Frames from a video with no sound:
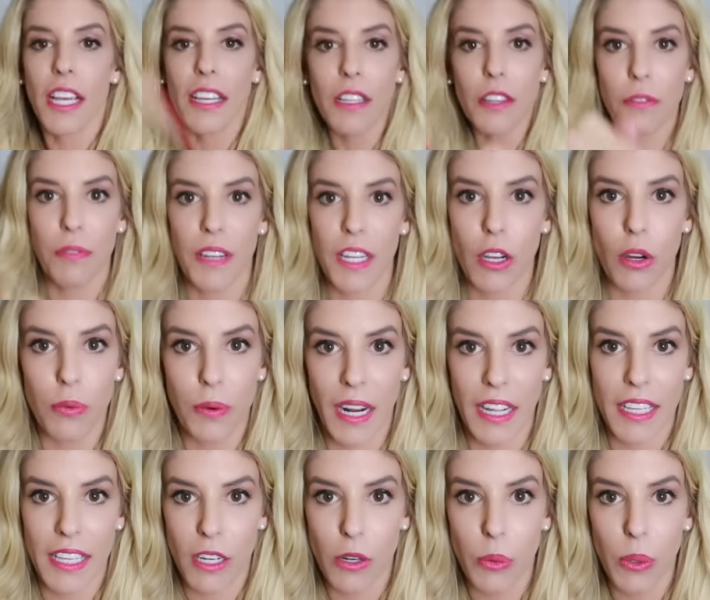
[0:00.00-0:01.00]
check out the video
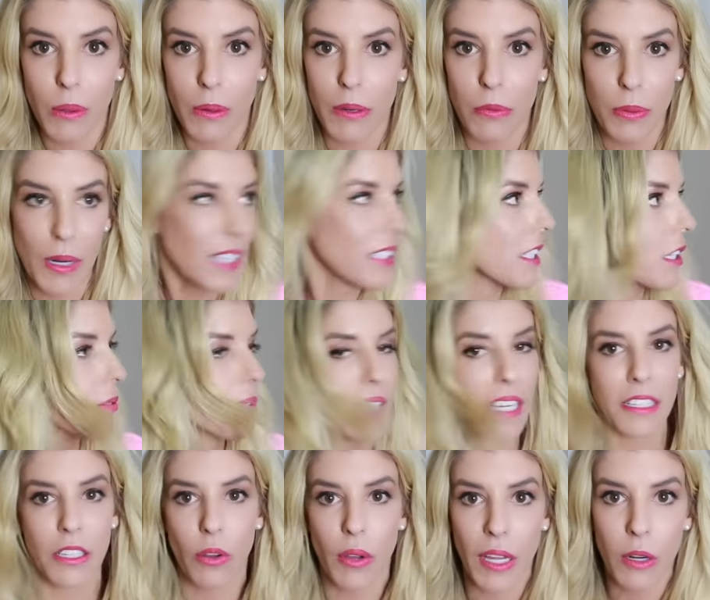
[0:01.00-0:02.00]
right here where we rescued
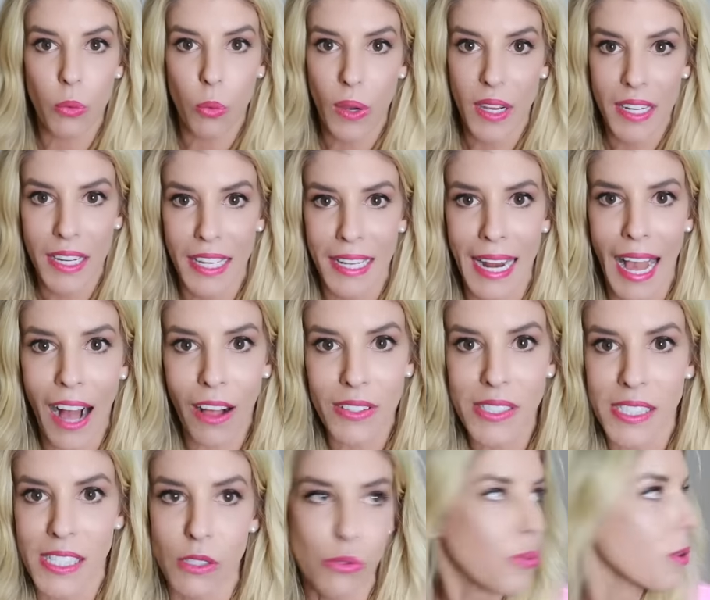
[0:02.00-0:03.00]
Daniel and went in
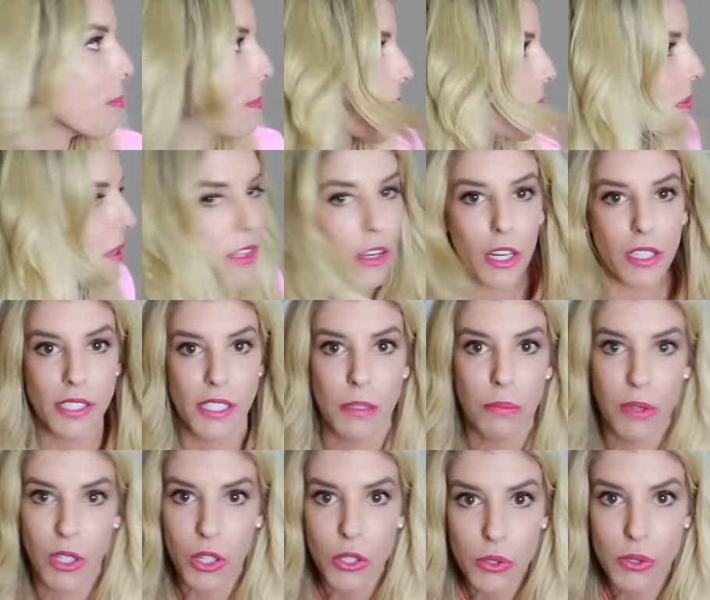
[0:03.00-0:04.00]
Alice's room. Maybe there are
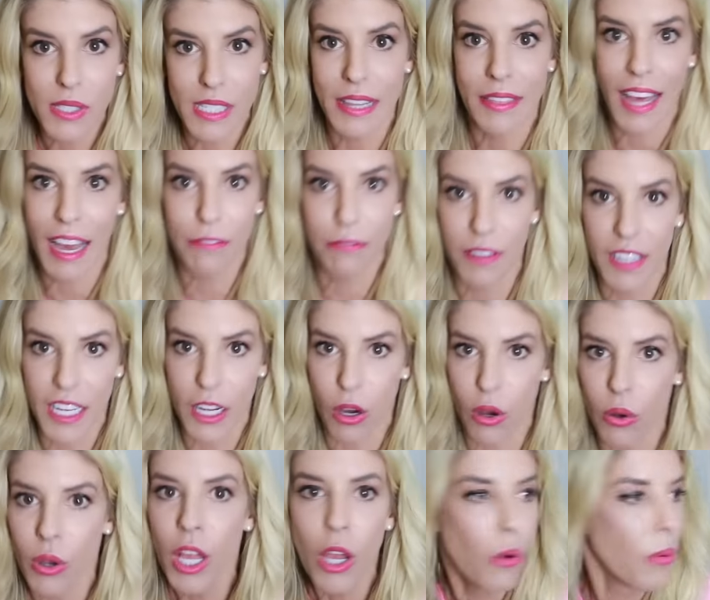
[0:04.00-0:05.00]
some clues in that
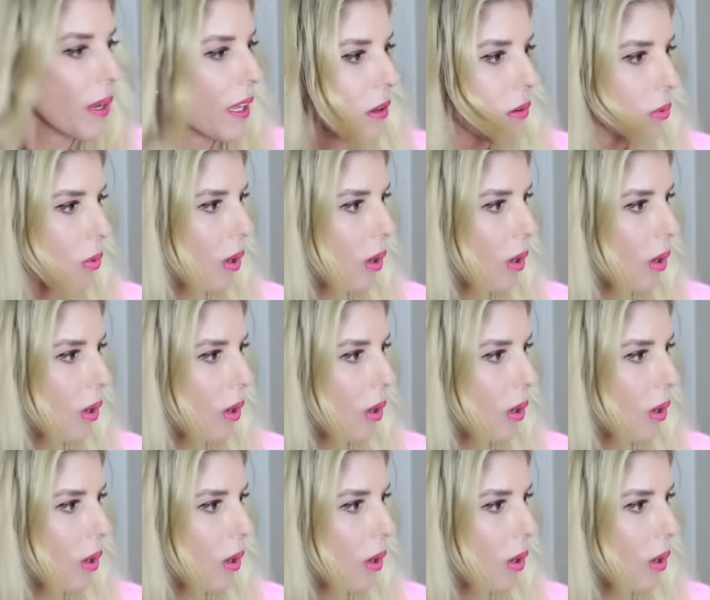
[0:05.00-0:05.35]
video. Wait,